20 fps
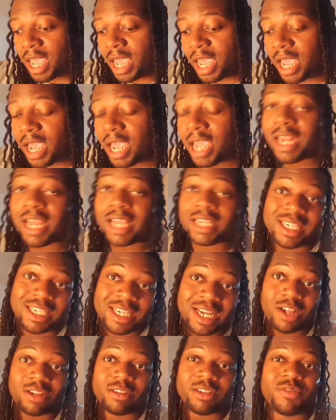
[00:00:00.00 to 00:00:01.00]
And as the
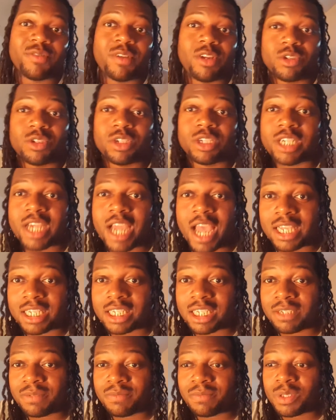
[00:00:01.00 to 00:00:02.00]
title of this video
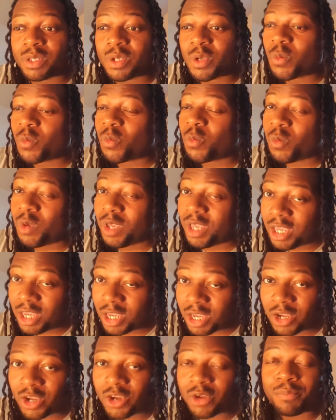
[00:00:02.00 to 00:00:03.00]
suggests, we
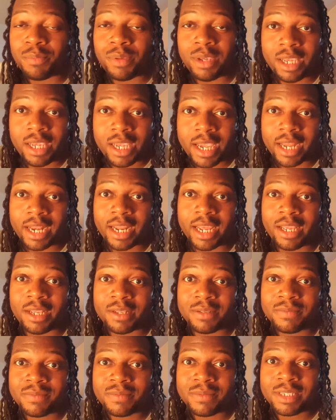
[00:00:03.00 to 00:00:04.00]
could be
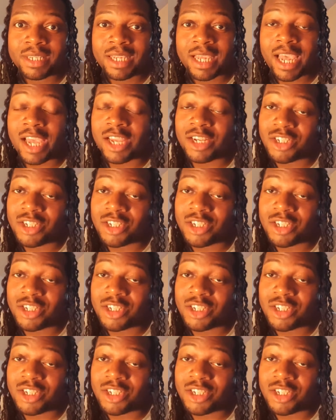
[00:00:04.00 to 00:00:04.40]
getting a